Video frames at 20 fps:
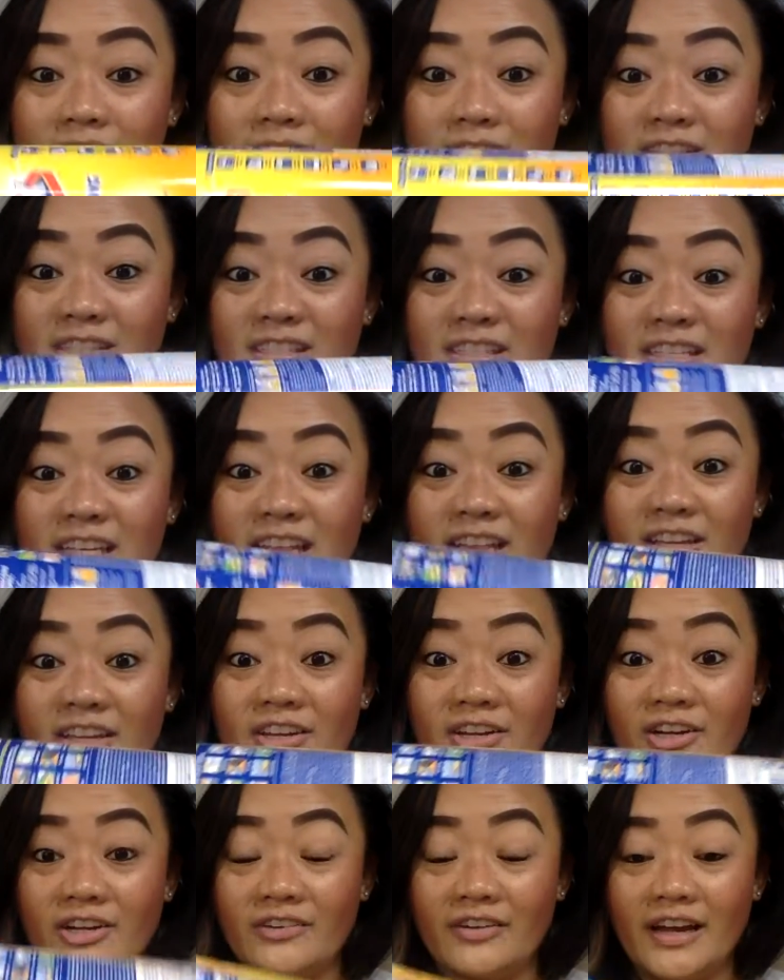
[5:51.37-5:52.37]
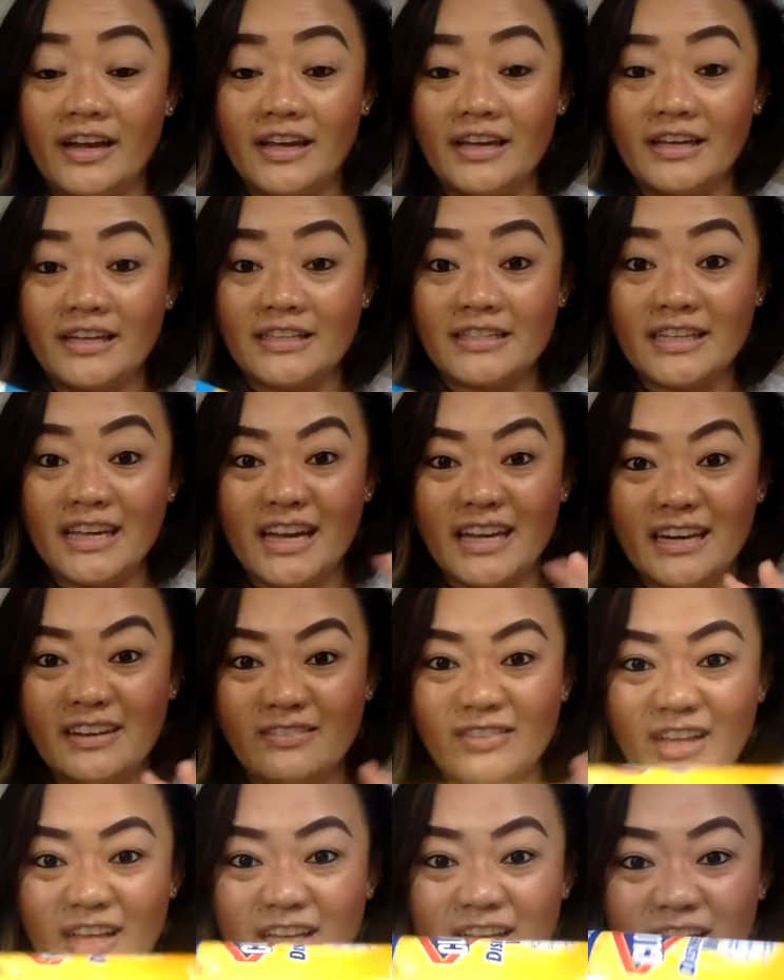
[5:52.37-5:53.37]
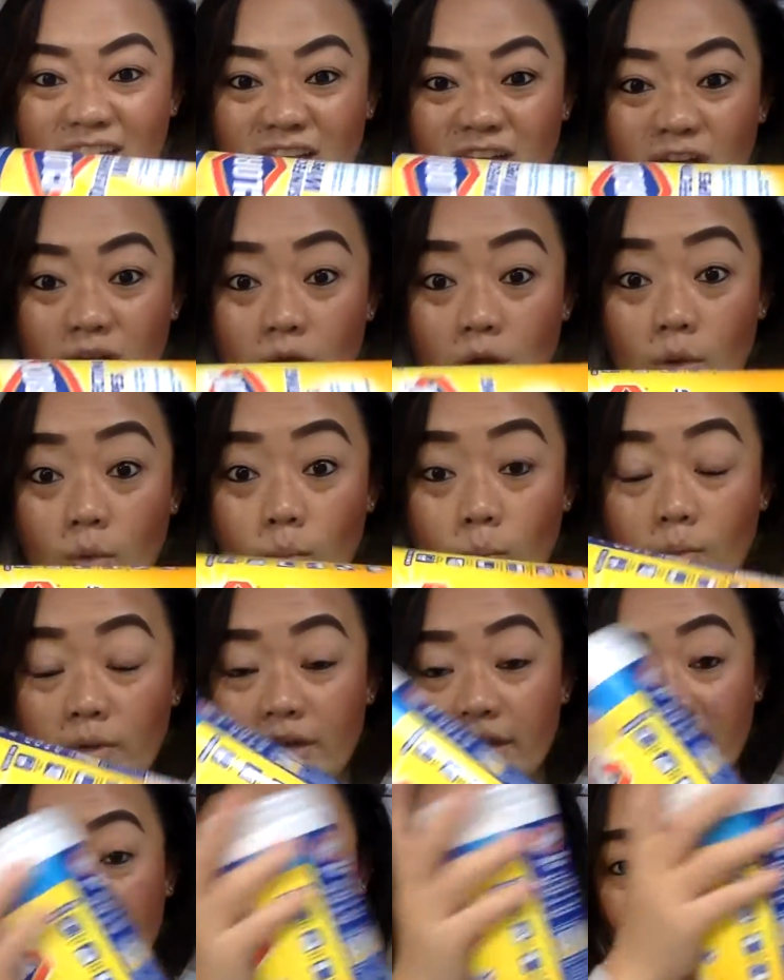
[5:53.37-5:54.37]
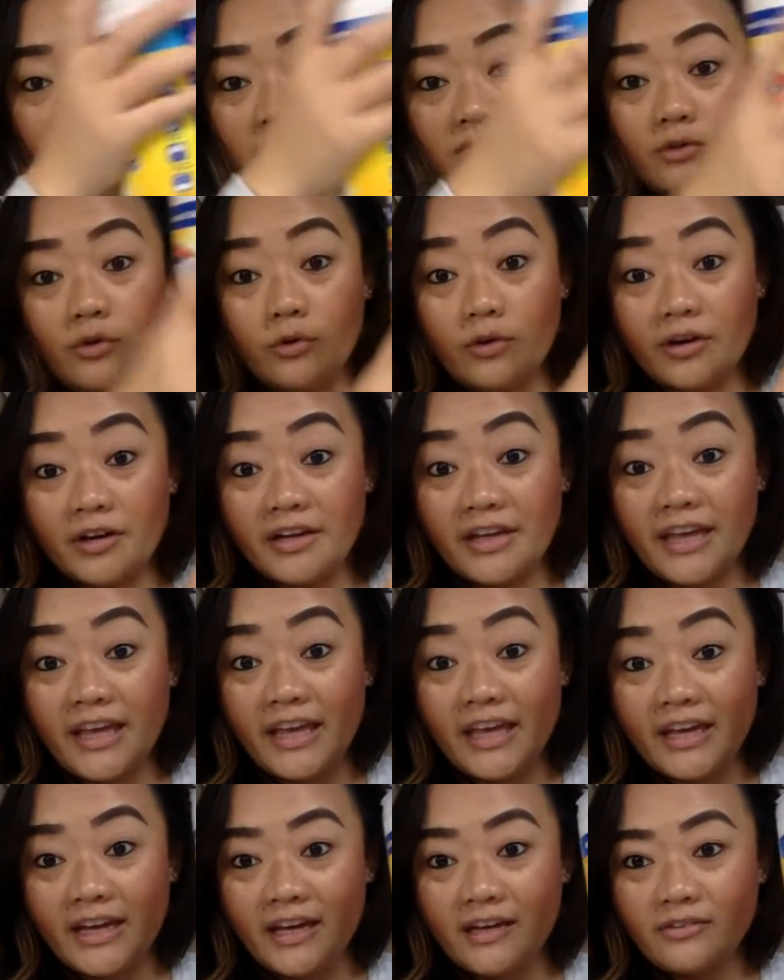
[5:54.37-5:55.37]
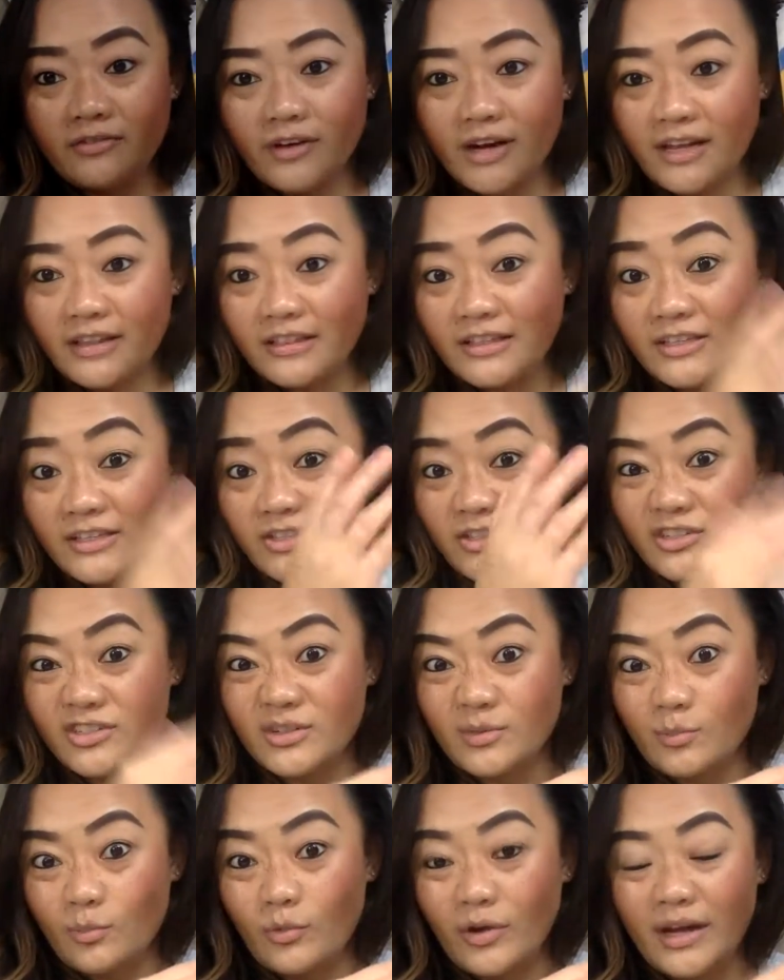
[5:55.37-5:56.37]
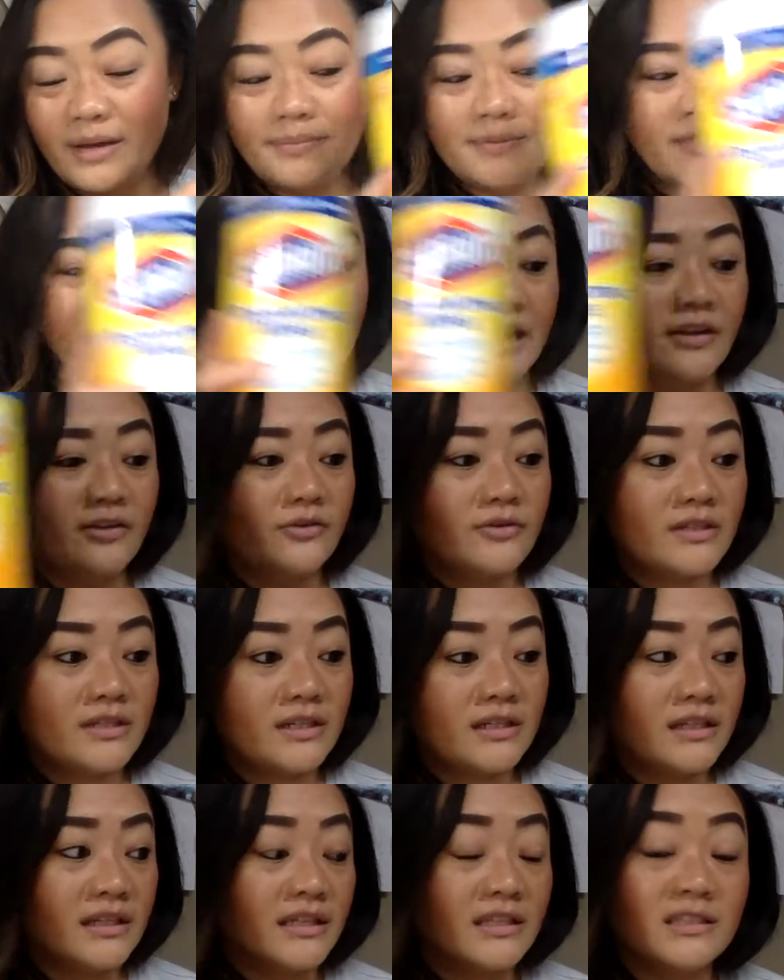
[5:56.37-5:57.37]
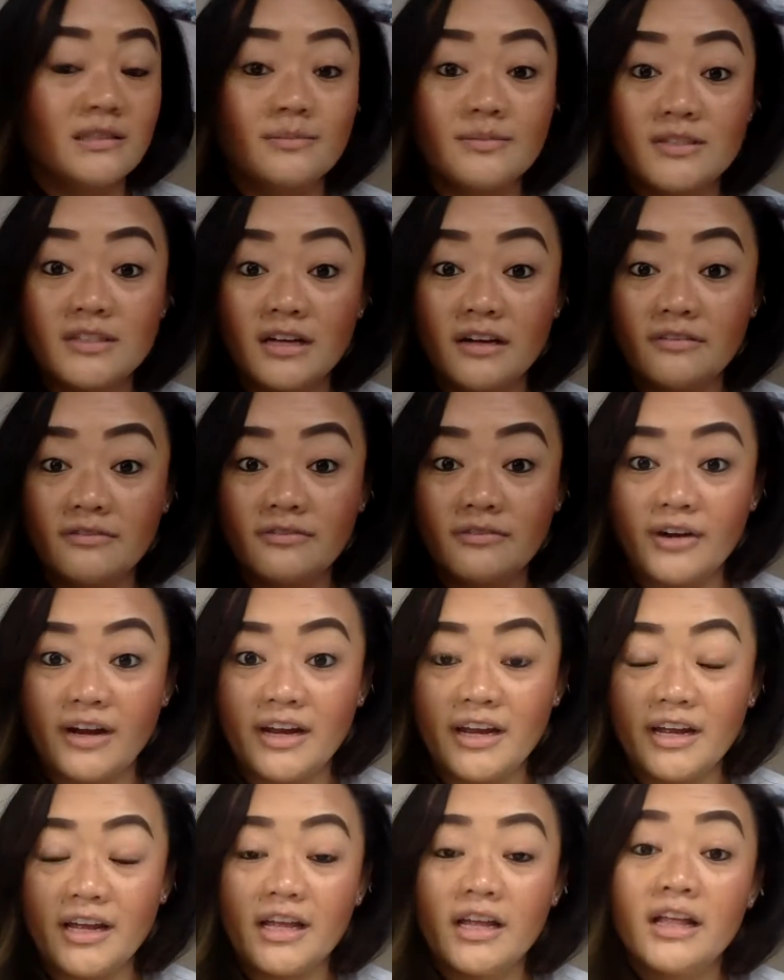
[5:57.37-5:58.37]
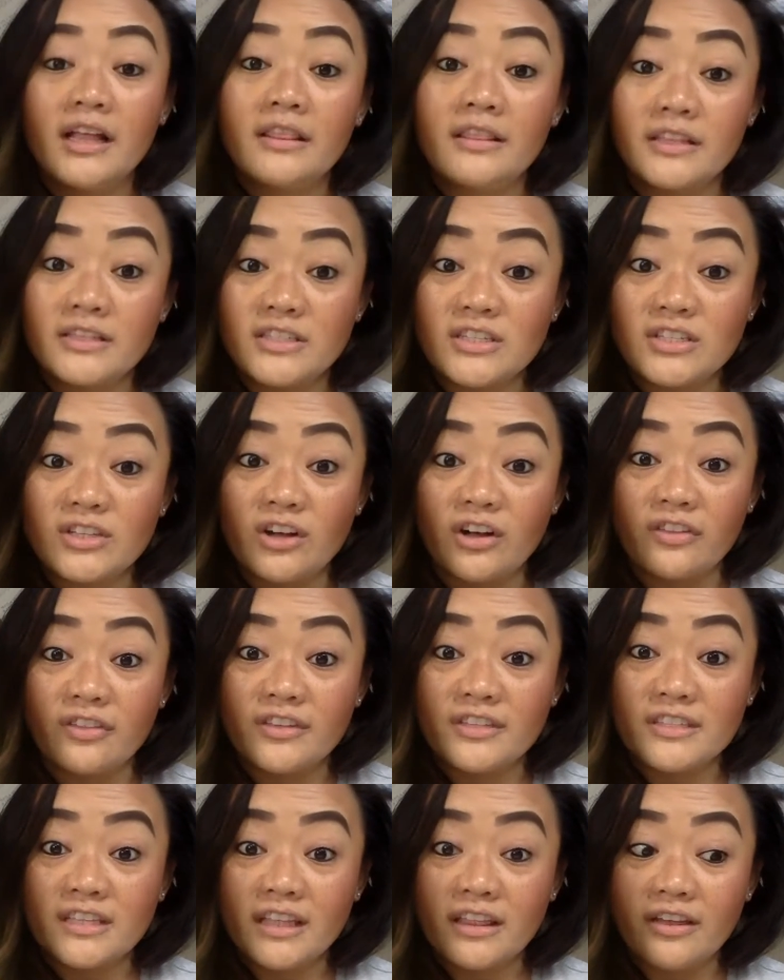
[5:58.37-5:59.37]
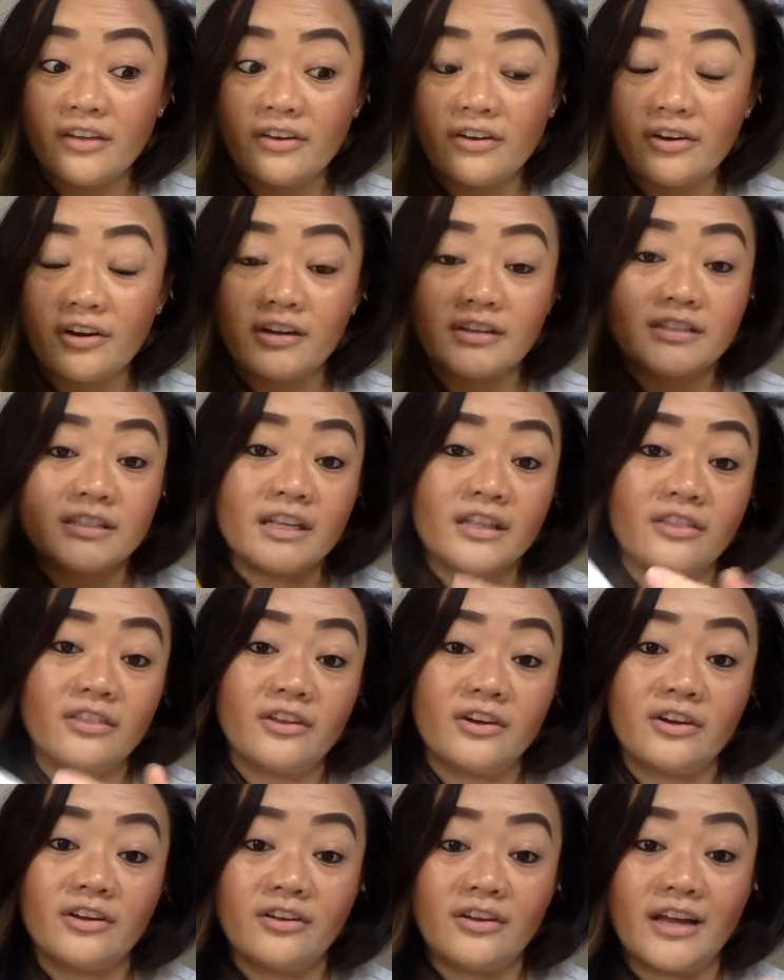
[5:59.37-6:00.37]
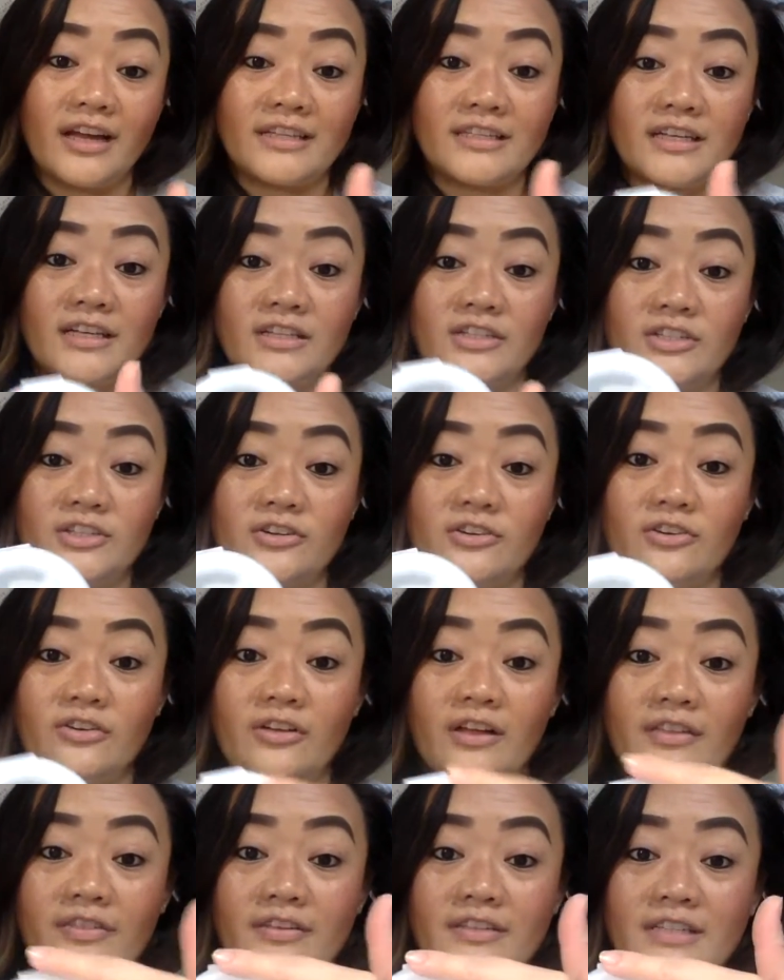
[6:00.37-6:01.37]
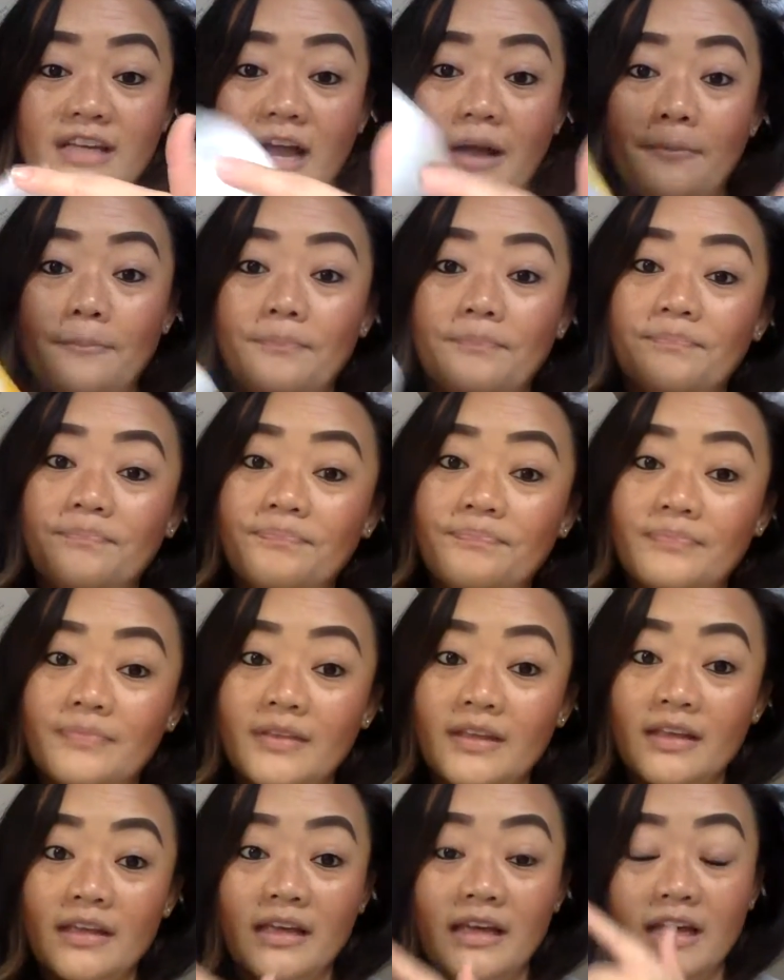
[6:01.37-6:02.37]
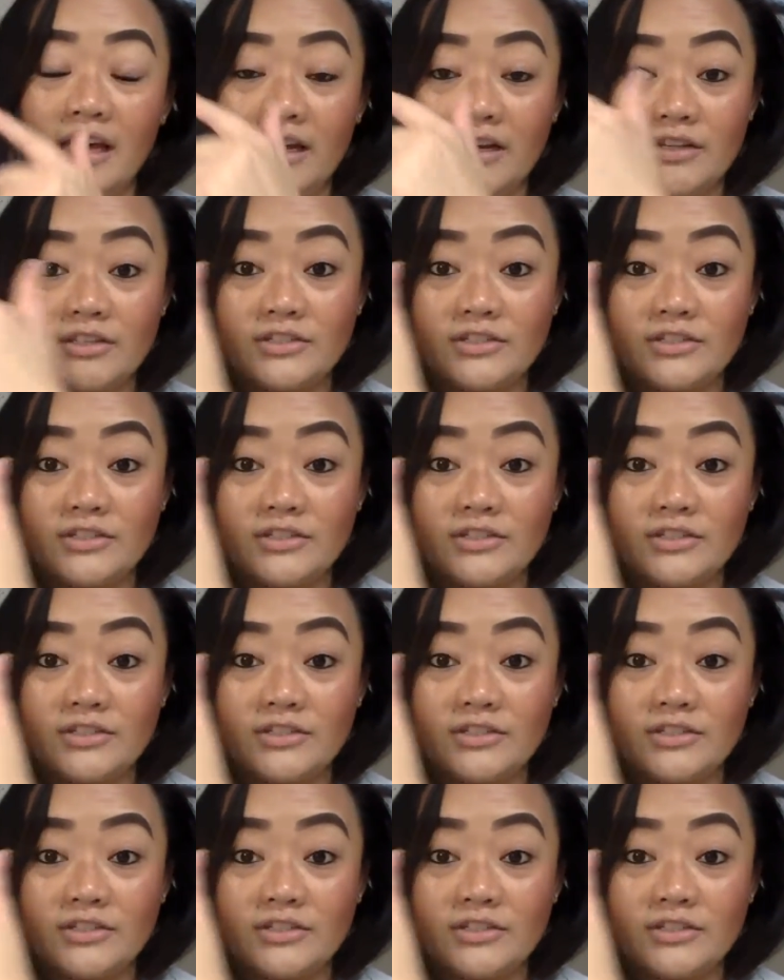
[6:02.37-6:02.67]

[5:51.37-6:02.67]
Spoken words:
It's a cylinder, right? It's kind of like a wheel or a can, right? These are some wipes that I use to clean some stuff, right? This is called the cylinder. A cylinder has a circle at the top and a